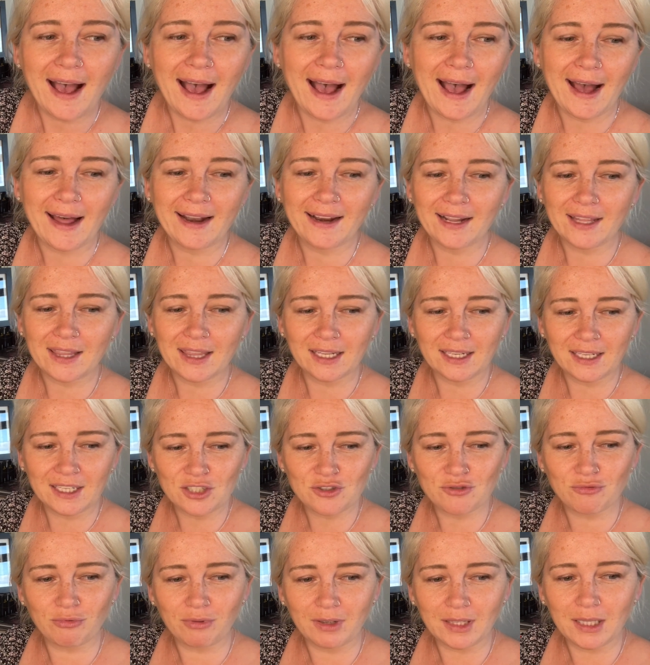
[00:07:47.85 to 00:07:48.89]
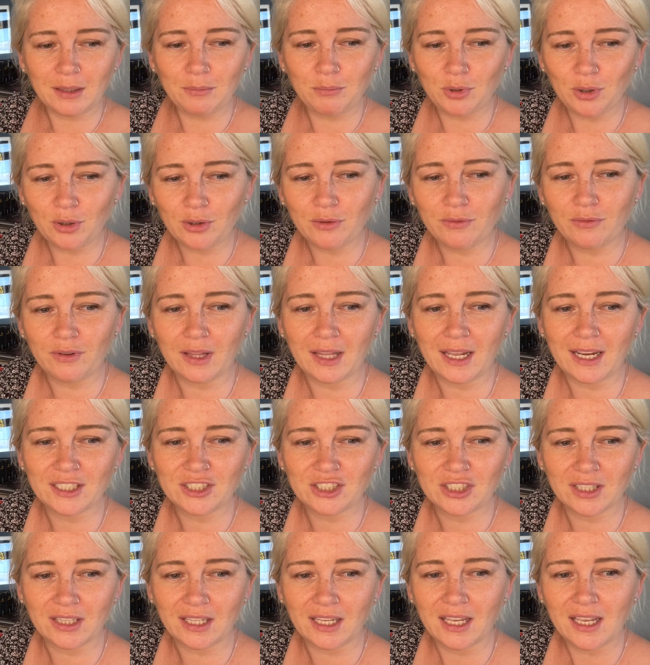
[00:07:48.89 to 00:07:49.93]
And I think it's really beautiful,
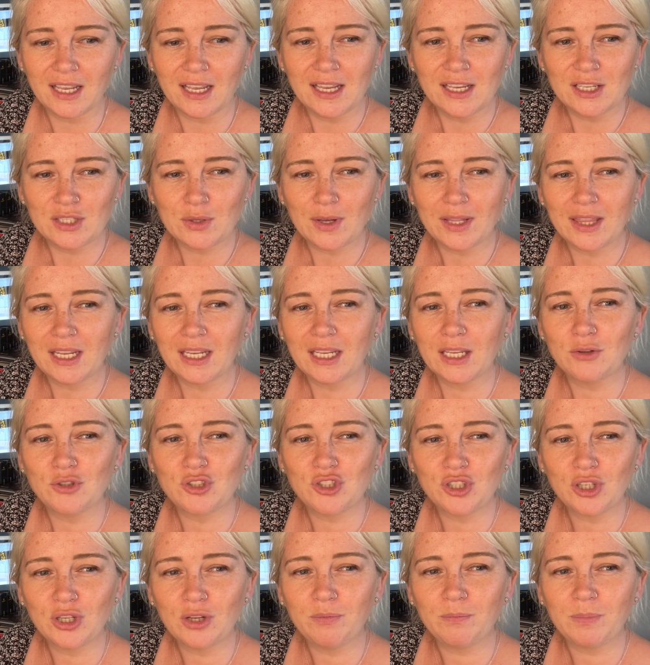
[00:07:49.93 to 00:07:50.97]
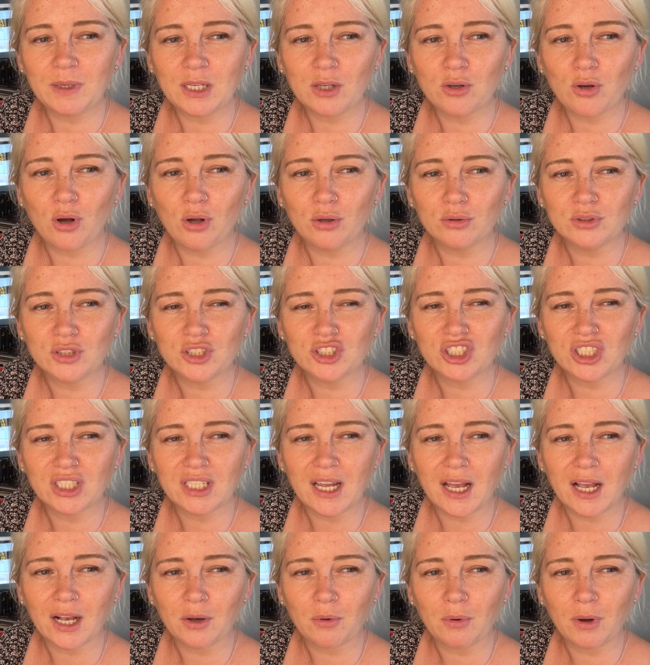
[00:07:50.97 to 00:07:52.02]
actually. So I think it should have been called
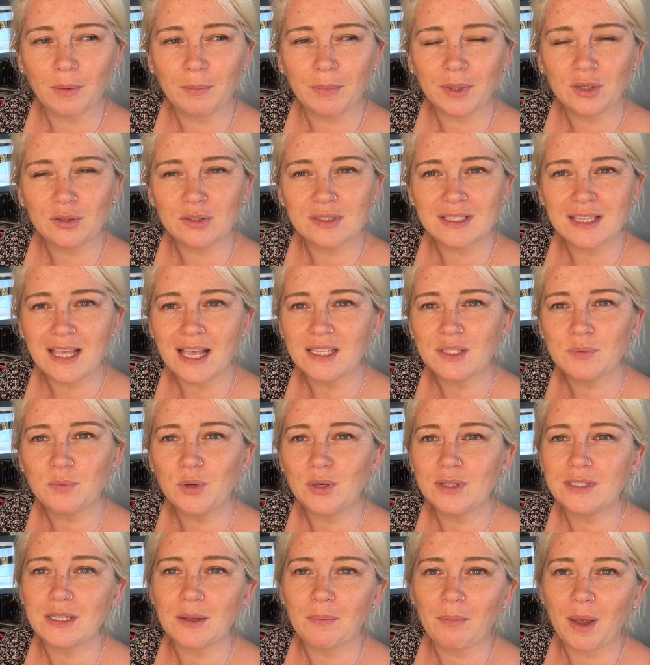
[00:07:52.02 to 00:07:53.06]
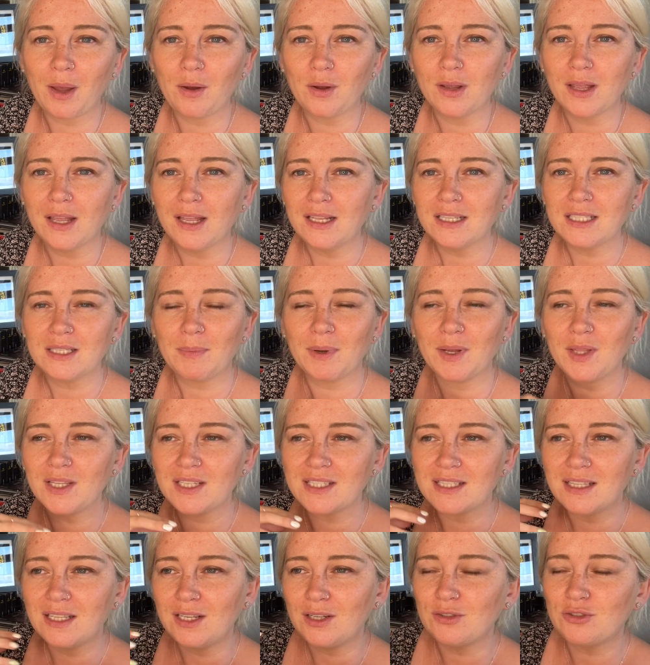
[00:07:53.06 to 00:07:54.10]
Chautauqua, because that's what it's about. It's about
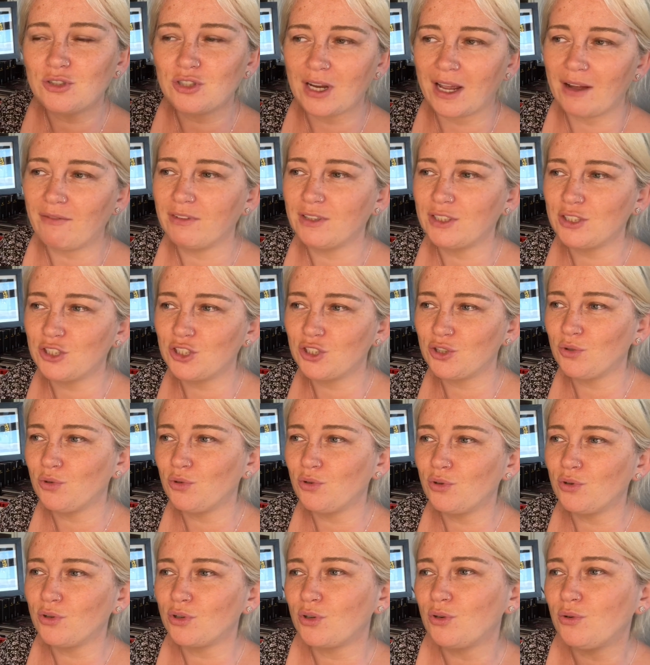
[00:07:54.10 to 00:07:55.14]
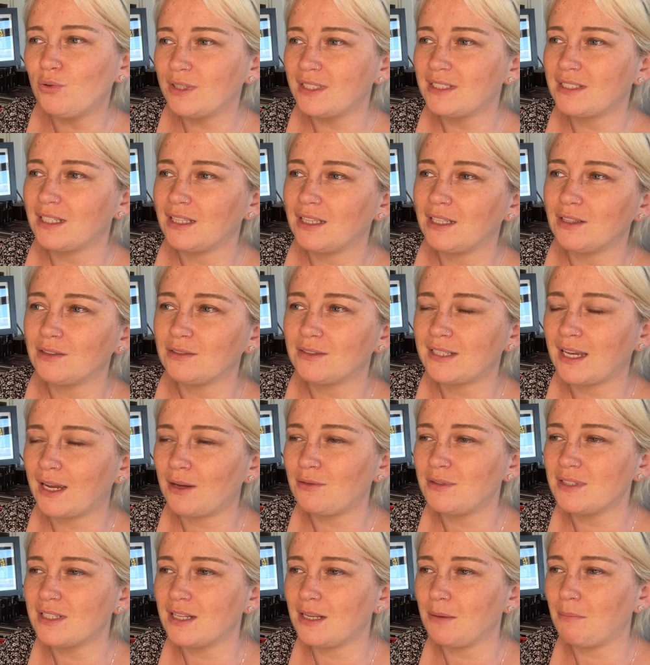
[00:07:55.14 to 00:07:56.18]
this little traveling show going to little
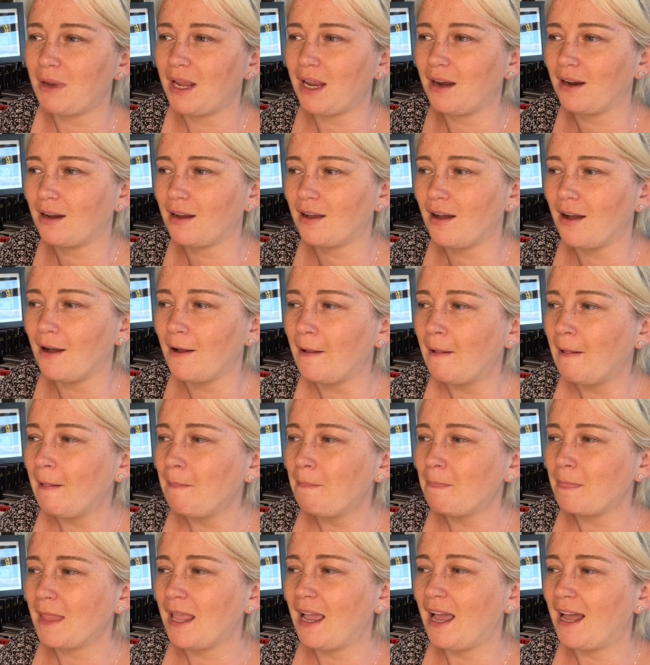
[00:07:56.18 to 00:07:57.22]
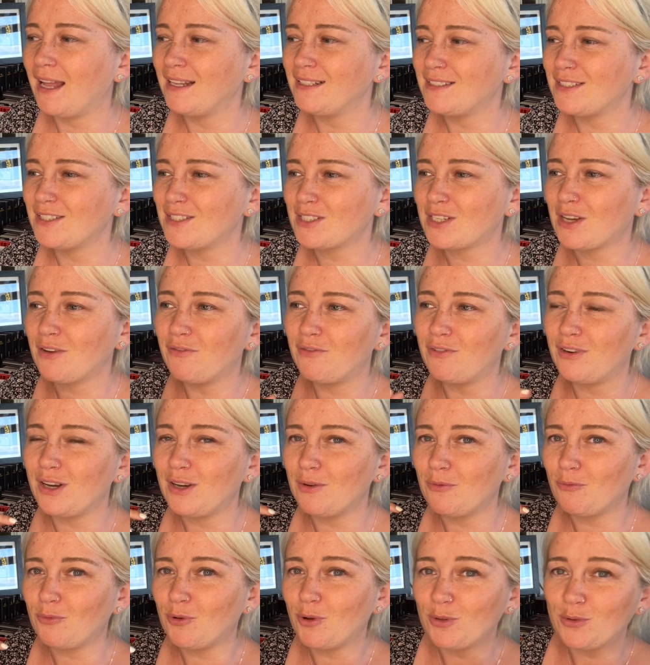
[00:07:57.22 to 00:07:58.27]
towns in America and
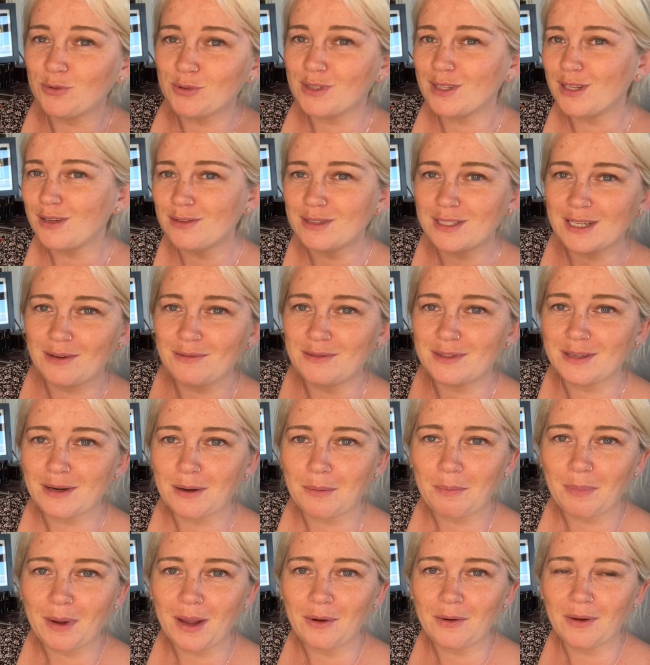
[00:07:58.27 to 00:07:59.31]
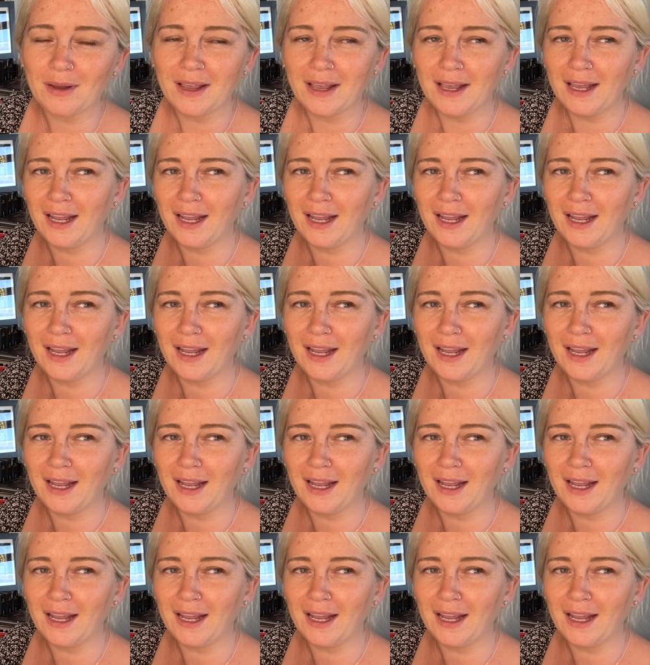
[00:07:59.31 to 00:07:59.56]
discovering what those little towns are about.